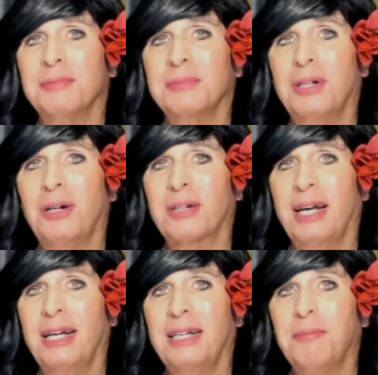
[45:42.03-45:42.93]

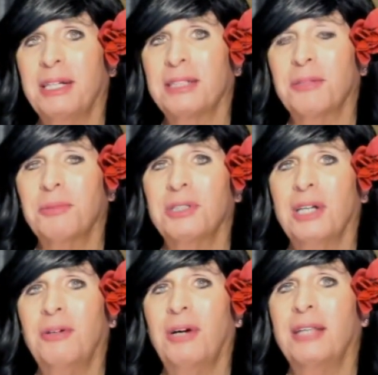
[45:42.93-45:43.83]
Okay, because there was
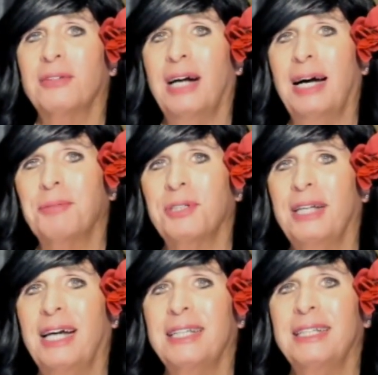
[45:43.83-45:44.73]
no other option
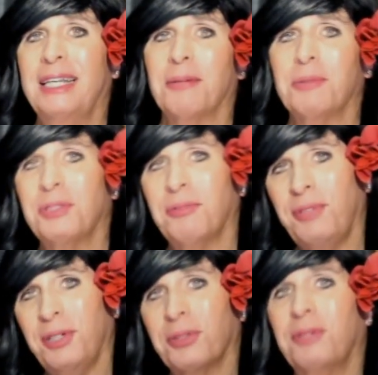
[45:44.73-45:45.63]
out, and then there was the
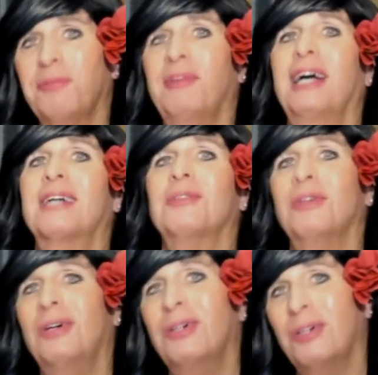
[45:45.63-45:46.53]
feel-good factor.
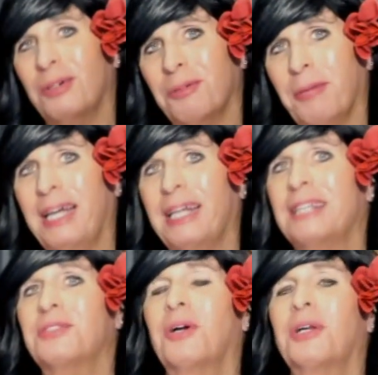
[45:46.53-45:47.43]
Oh man, I
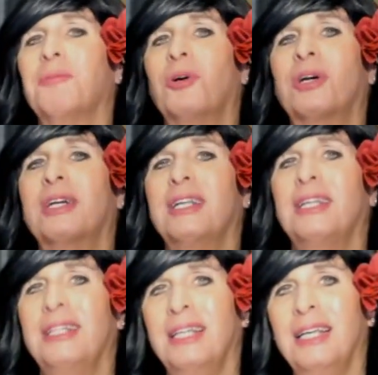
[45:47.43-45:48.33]
started working
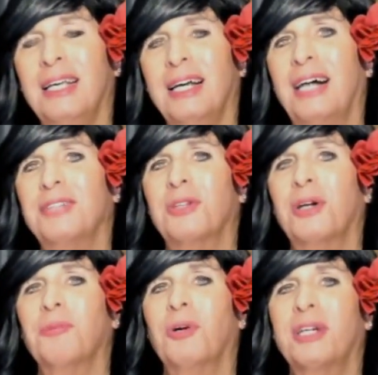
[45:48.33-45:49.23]
at
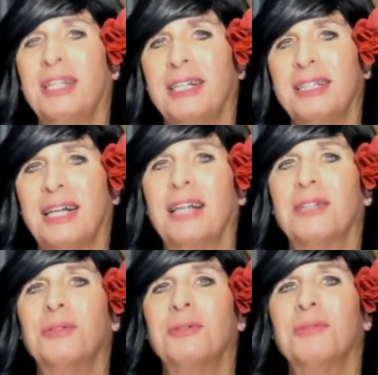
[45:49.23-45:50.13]

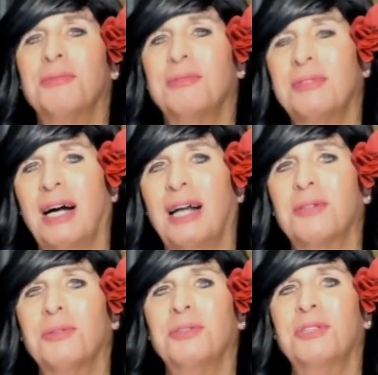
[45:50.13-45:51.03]

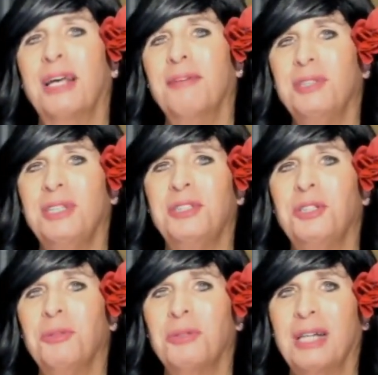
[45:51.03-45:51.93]

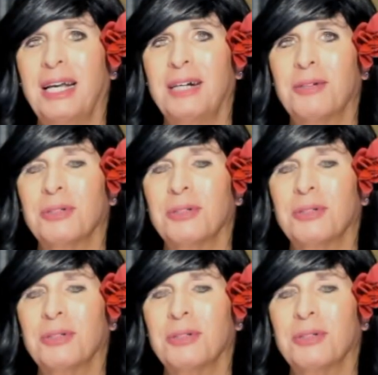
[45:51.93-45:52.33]
$1.72 an hour.